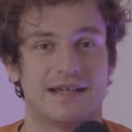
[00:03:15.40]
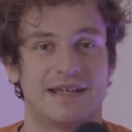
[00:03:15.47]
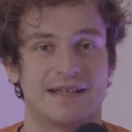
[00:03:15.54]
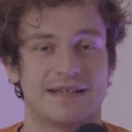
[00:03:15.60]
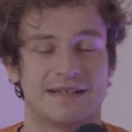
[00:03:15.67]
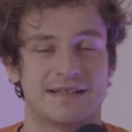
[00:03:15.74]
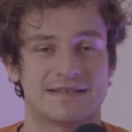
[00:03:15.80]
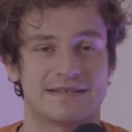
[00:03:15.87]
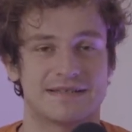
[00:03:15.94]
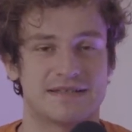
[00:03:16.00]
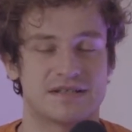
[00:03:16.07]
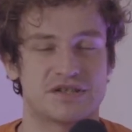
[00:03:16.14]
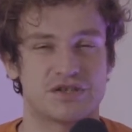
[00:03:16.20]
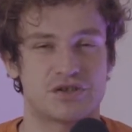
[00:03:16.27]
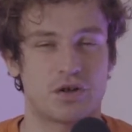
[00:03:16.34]
it is
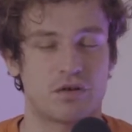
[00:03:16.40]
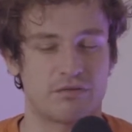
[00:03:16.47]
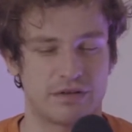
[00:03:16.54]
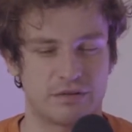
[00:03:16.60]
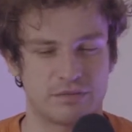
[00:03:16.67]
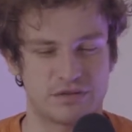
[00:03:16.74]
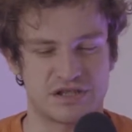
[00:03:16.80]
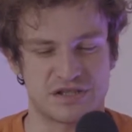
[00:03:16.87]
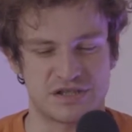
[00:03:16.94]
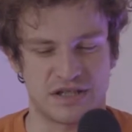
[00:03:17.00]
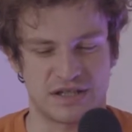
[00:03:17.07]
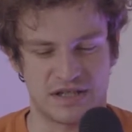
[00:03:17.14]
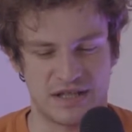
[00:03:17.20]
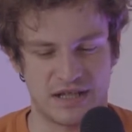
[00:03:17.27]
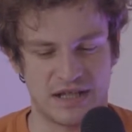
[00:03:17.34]
the story which is the
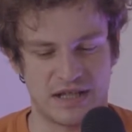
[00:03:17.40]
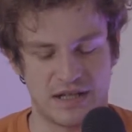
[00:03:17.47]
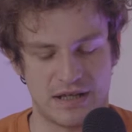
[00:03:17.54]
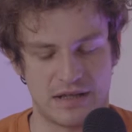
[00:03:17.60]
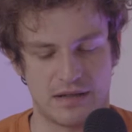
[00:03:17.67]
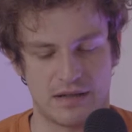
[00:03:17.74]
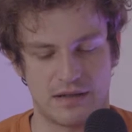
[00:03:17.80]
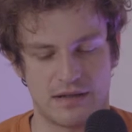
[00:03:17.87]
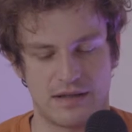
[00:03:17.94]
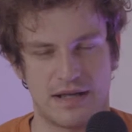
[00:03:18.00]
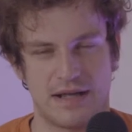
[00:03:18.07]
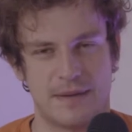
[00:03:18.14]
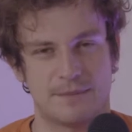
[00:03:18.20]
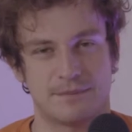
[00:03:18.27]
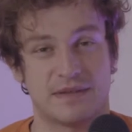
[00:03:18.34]

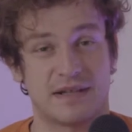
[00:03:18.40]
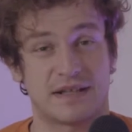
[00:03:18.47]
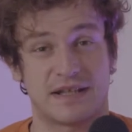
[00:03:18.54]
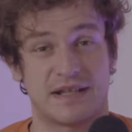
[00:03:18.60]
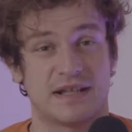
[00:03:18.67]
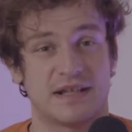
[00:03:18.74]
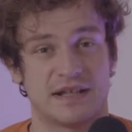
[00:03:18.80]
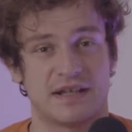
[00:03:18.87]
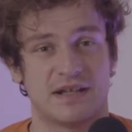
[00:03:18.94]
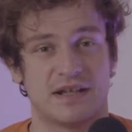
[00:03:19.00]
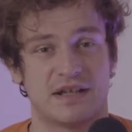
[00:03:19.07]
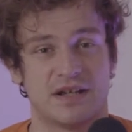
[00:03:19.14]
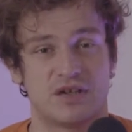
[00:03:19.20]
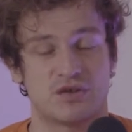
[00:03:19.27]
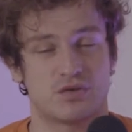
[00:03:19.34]
key
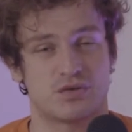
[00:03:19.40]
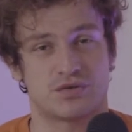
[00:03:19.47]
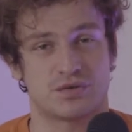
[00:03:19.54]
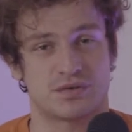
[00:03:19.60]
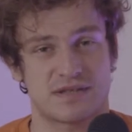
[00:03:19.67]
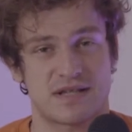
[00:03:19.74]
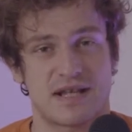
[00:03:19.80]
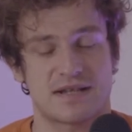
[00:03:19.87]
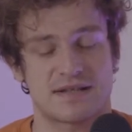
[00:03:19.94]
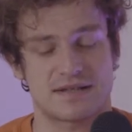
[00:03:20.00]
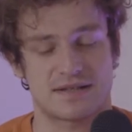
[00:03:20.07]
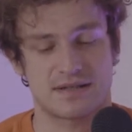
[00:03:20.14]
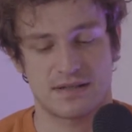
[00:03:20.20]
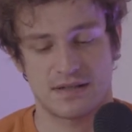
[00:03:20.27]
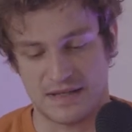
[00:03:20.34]
to
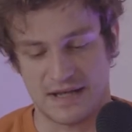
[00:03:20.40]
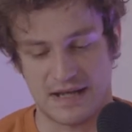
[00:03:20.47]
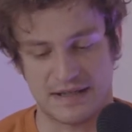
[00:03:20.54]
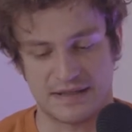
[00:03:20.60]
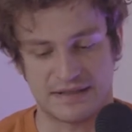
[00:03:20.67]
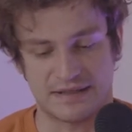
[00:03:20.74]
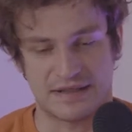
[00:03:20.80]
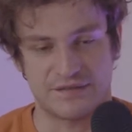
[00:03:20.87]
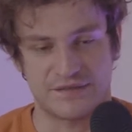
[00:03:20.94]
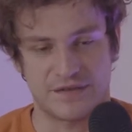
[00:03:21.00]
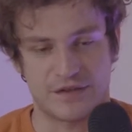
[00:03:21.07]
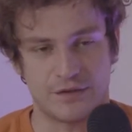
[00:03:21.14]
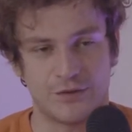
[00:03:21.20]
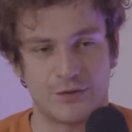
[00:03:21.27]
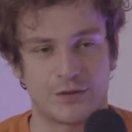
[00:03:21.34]
success. And if
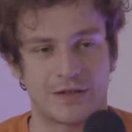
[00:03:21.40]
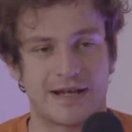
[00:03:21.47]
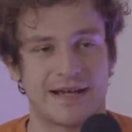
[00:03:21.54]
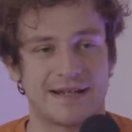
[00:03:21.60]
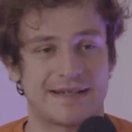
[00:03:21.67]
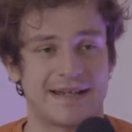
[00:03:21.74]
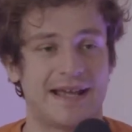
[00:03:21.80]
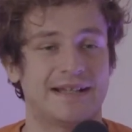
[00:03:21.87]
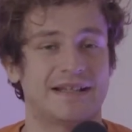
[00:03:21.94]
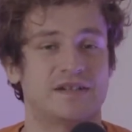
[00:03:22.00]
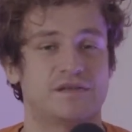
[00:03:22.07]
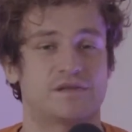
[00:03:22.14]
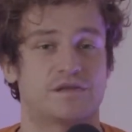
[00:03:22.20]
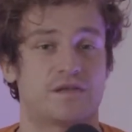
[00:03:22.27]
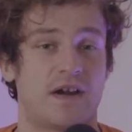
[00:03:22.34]
you look at any
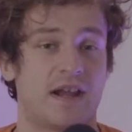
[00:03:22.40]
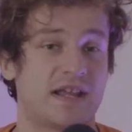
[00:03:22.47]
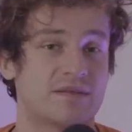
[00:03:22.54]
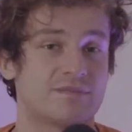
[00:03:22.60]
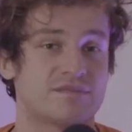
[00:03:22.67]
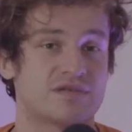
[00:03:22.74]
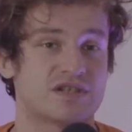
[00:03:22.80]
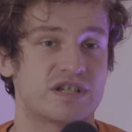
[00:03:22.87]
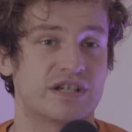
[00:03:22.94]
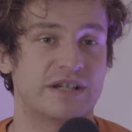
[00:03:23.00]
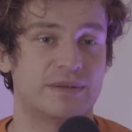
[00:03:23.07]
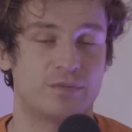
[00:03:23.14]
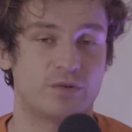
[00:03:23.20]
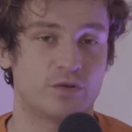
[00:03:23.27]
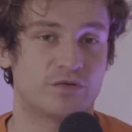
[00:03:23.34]
frames in
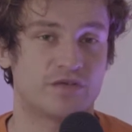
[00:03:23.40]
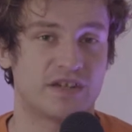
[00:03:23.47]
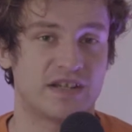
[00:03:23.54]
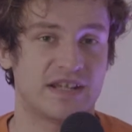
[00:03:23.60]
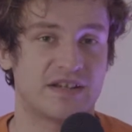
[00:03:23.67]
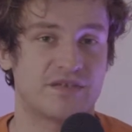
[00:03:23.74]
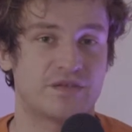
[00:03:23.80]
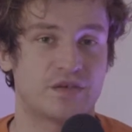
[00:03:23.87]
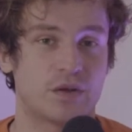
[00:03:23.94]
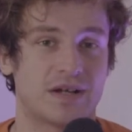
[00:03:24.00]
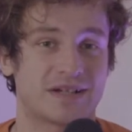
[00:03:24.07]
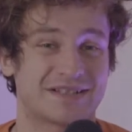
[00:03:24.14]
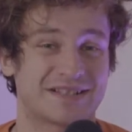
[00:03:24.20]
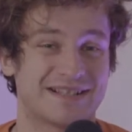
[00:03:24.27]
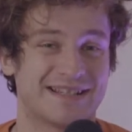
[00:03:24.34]
a movie, if you
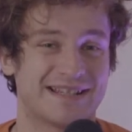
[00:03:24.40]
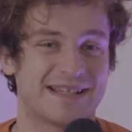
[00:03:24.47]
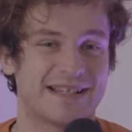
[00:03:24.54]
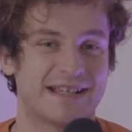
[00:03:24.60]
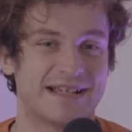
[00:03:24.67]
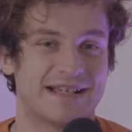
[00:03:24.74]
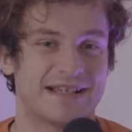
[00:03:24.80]
actually